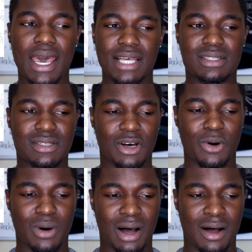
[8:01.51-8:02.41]
And
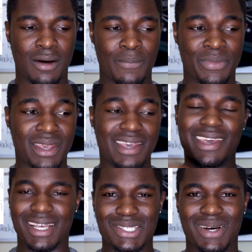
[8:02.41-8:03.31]
so
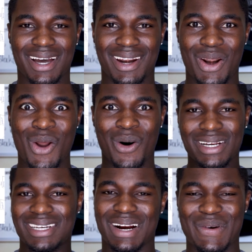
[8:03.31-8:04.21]
yeah, so I know
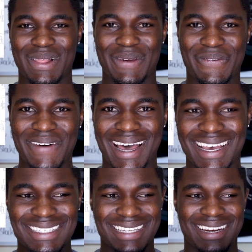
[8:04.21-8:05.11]
I talked really
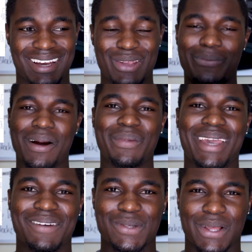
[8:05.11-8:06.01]
fast, and you
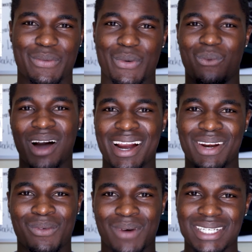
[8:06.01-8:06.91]
probably have to like
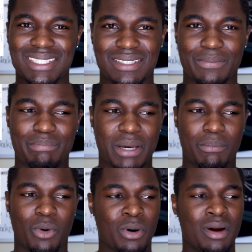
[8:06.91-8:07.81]
rewind and watch this a bit
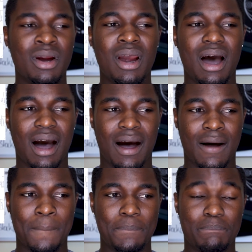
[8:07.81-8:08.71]
more,
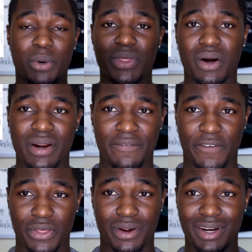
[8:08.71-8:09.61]
but without any
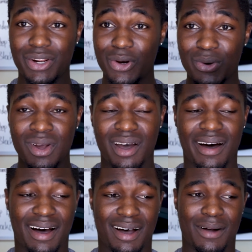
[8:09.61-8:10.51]
further ado,
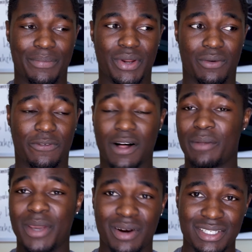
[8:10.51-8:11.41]
follow
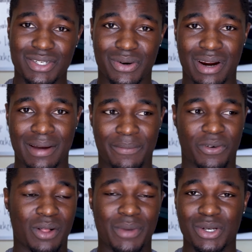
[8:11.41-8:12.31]
me on Instagram,
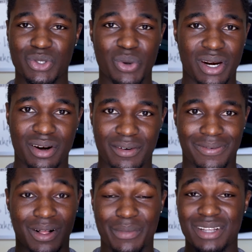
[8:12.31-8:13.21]
follow me on Twitter,
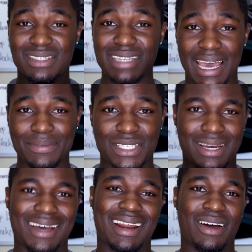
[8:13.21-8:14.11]
follow me on
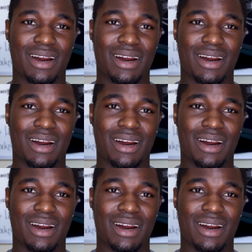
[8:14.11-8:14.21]
Snapchat.